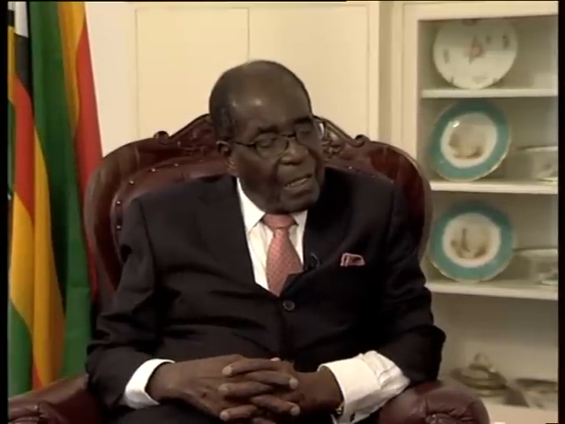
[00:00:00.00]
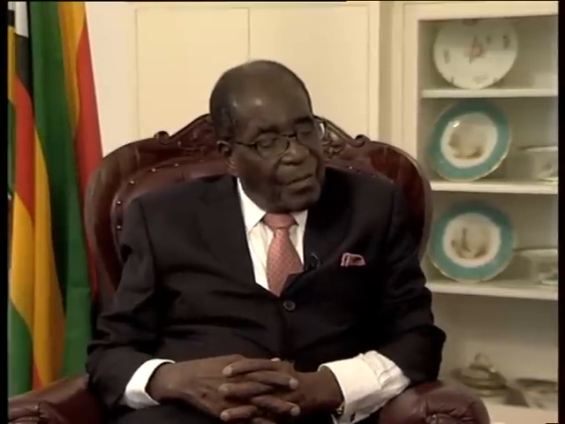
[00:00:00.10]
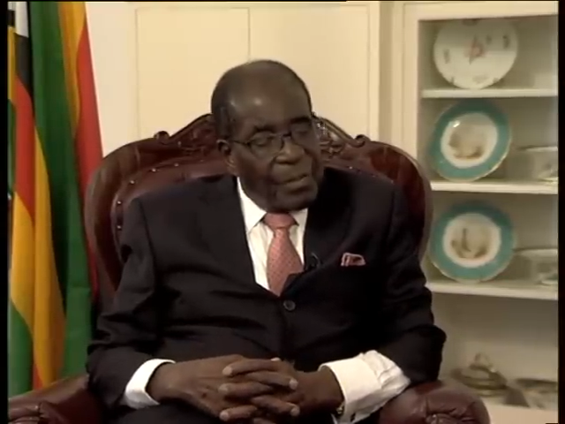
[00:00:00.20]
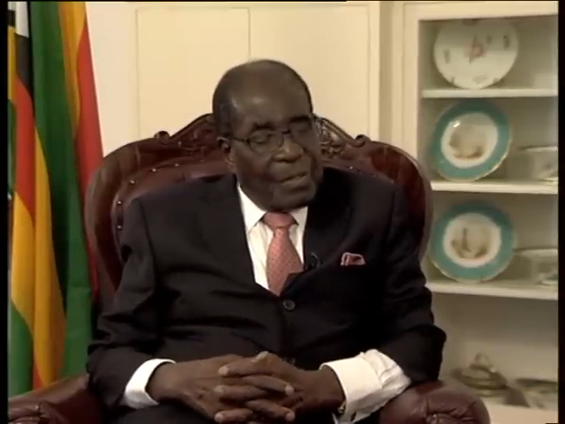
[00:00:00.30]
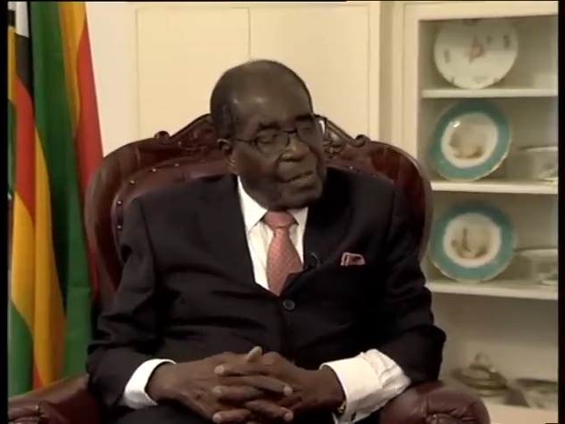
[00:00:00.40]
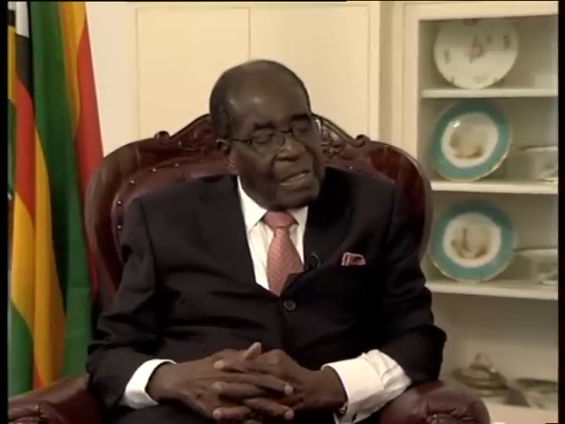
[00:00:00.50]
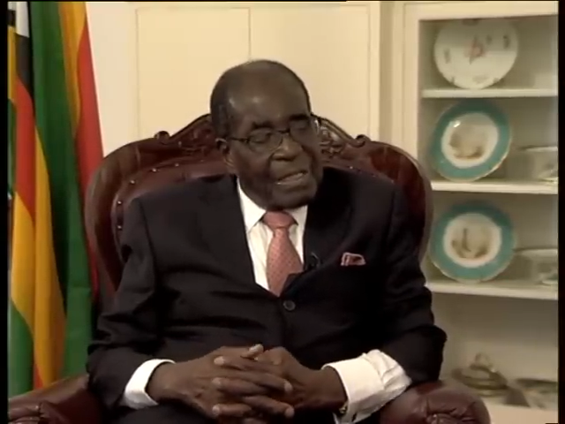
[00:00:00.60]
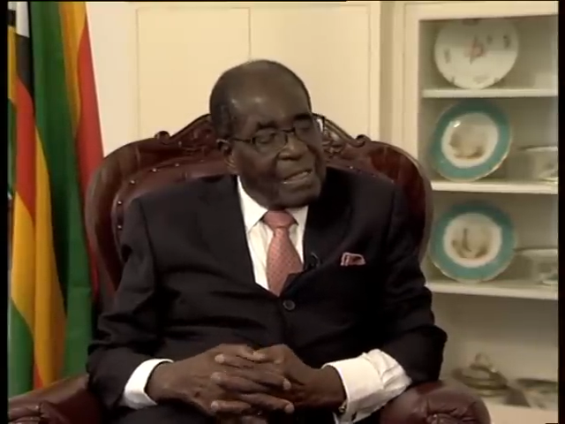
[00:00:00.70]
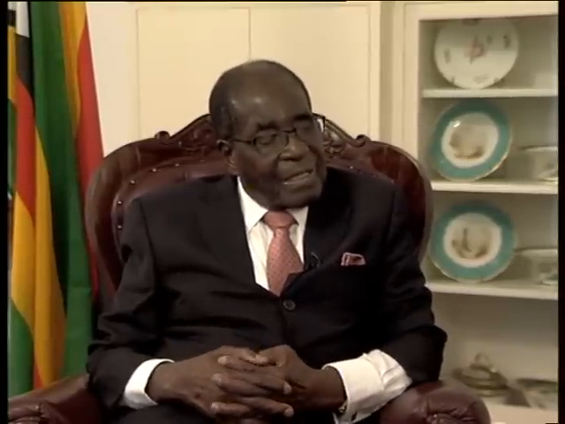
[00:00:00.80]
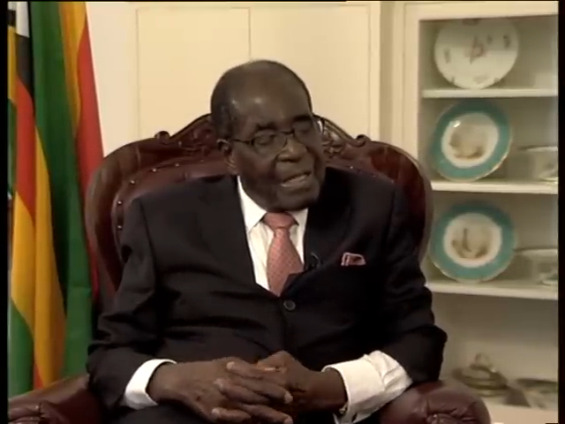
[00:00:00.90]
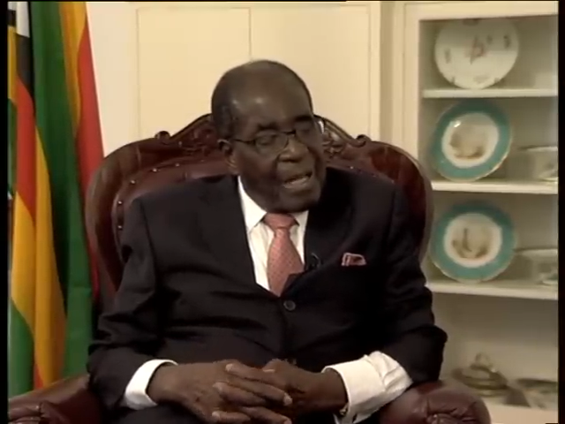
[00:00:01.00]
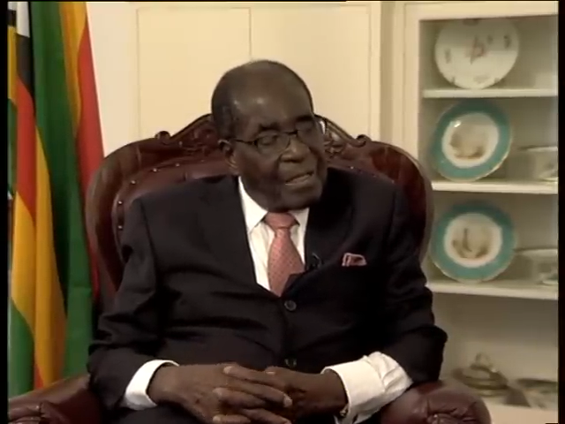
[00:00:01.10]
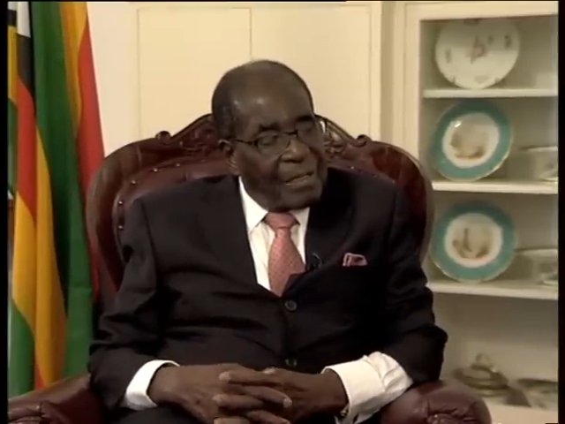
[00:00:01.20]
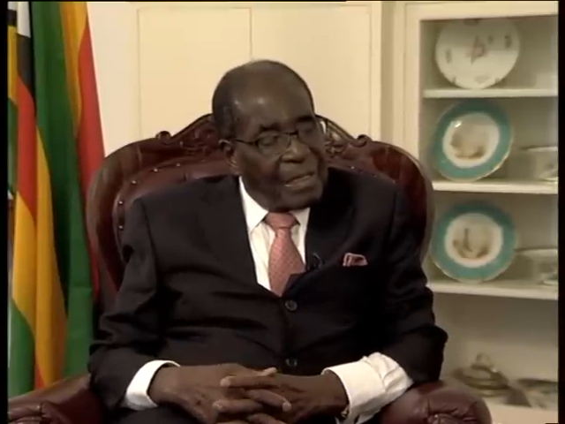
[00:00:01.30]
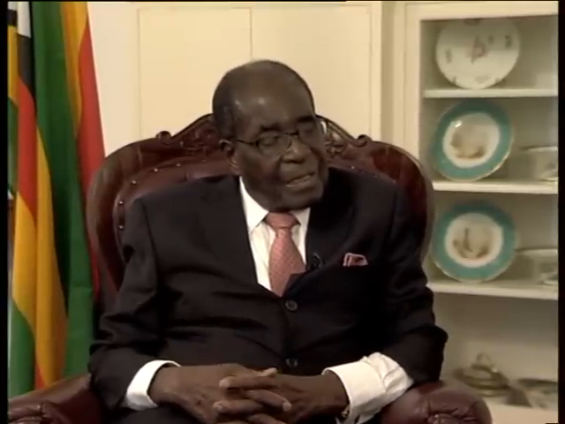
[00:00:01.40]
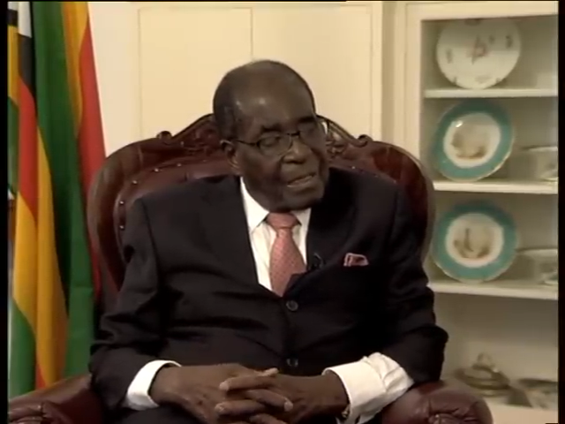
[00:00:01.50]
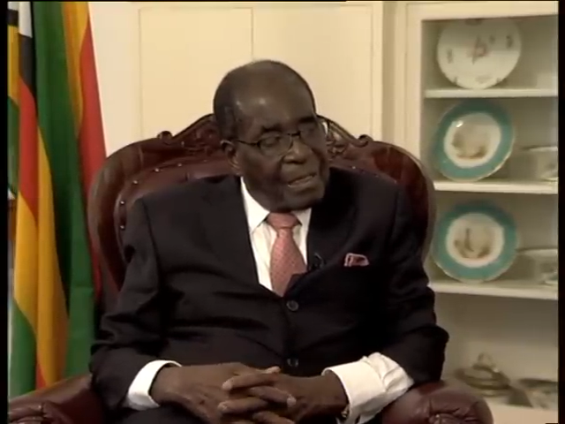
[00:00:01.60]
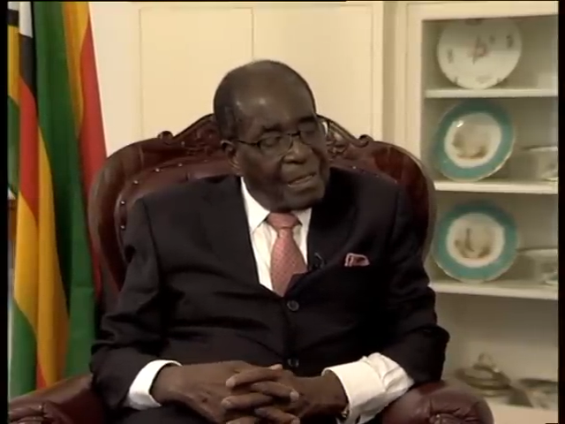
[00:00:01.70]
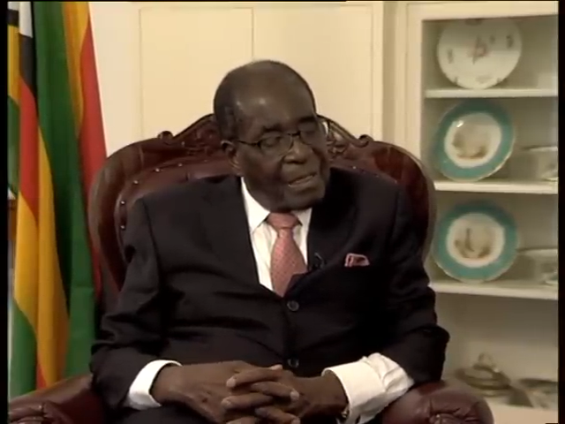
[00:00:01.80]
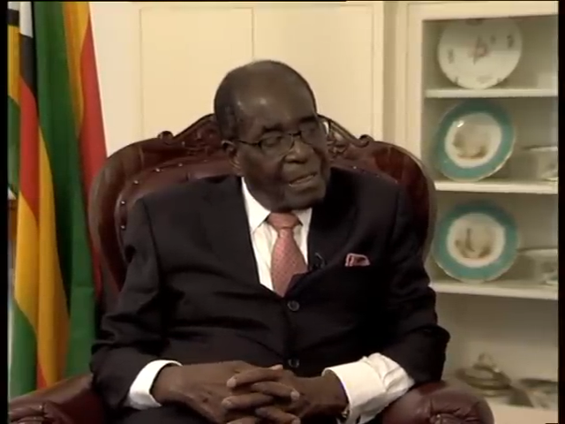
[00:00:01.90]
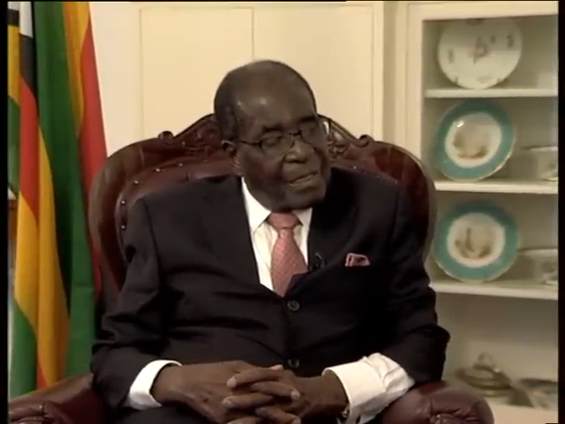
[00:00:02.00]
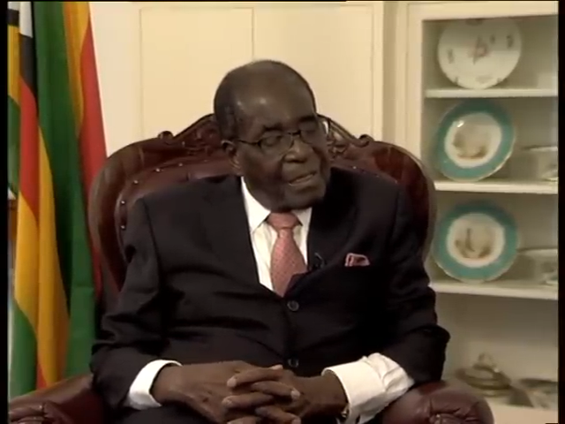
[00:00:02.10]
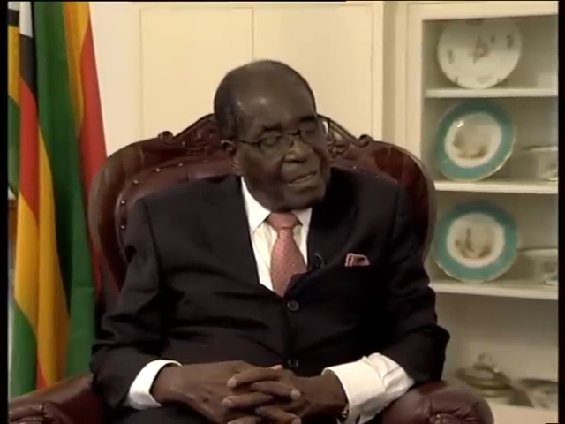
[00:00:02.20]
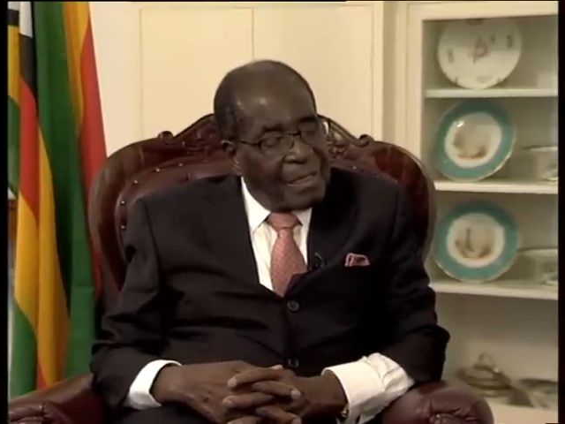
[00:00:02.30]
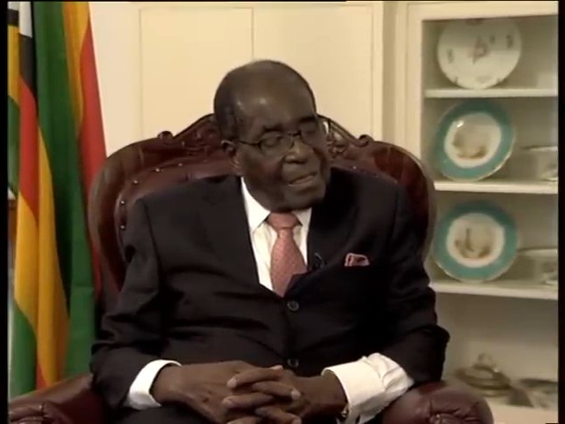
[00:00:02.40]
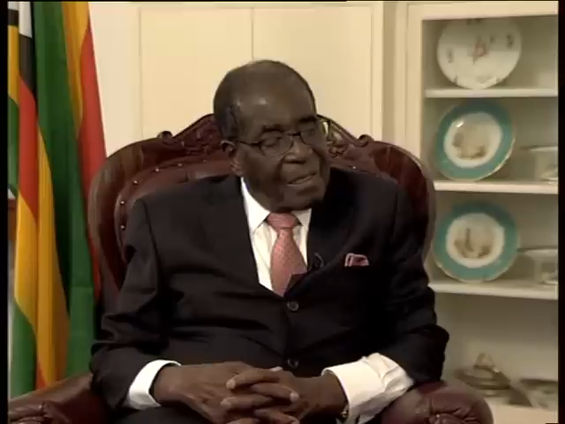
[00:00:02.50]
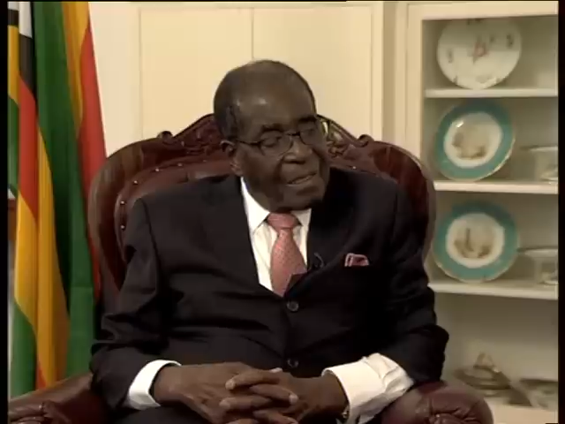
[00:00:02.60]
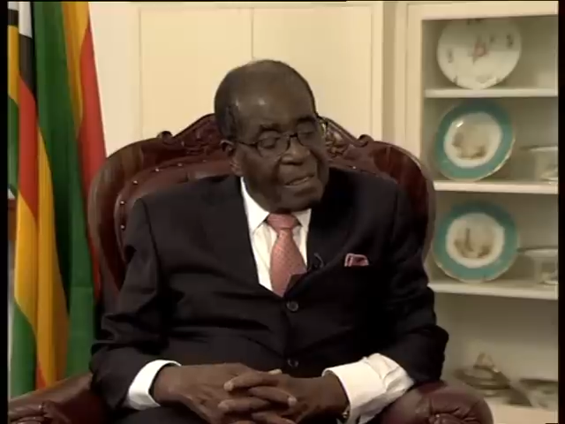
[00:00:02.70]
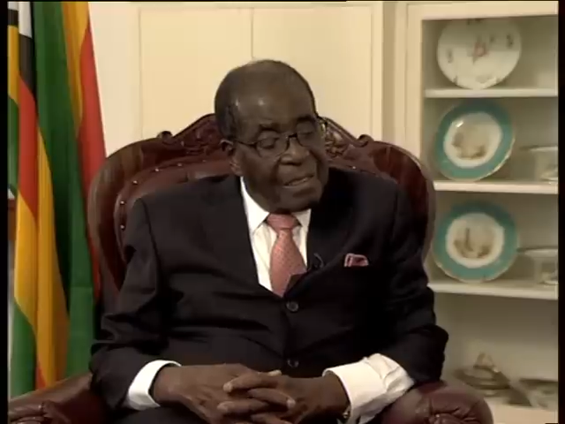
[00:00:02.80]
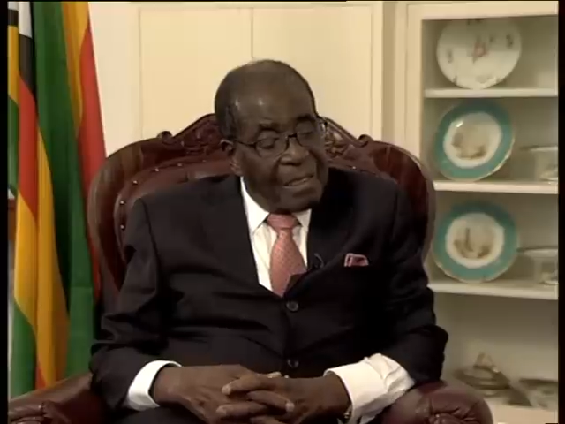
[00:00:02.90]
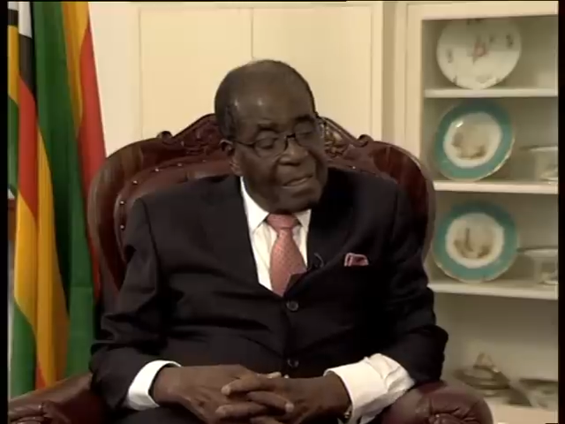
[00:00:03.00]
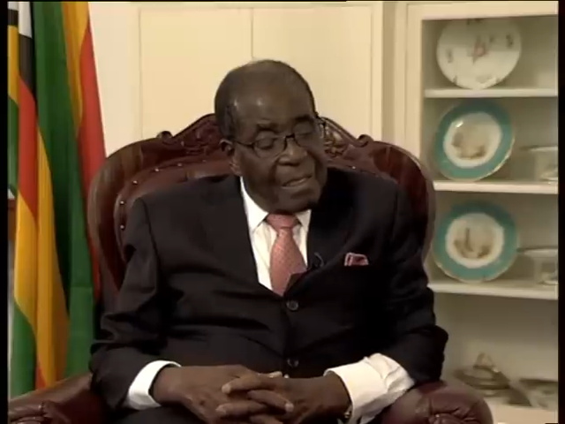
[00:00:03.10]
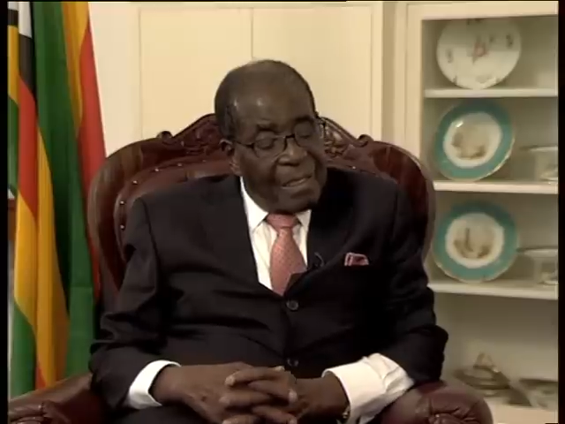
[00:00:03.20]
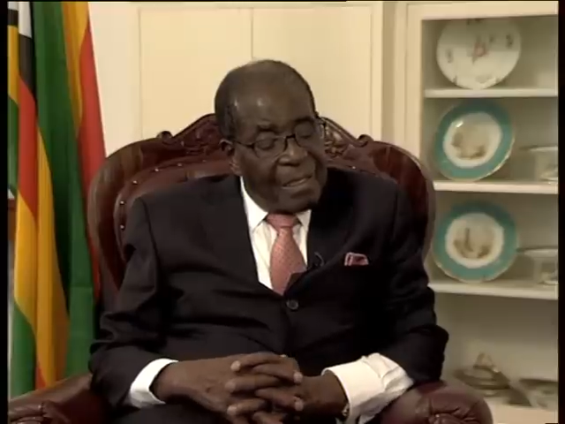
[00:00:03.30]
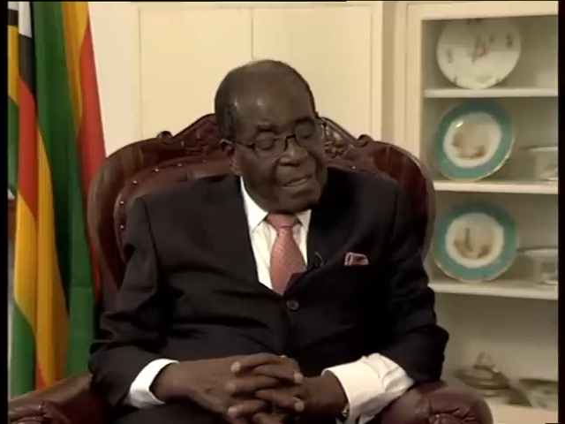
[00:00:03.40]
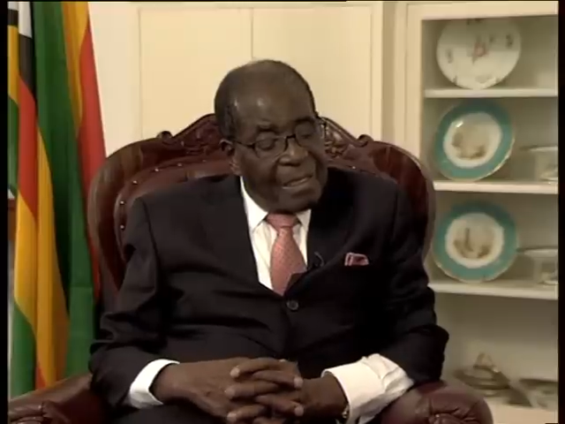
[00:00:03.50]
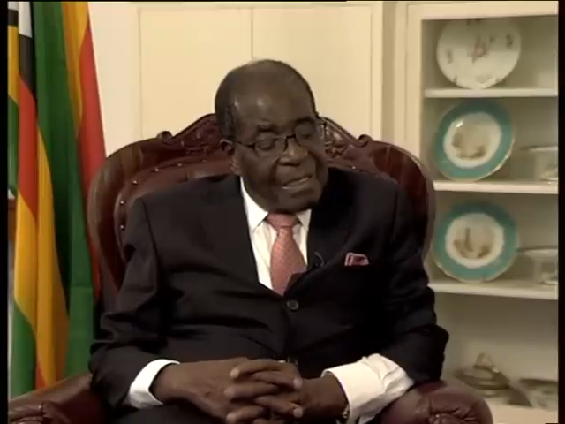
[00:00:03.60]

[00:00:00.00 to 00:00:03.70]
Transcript: We don't understand the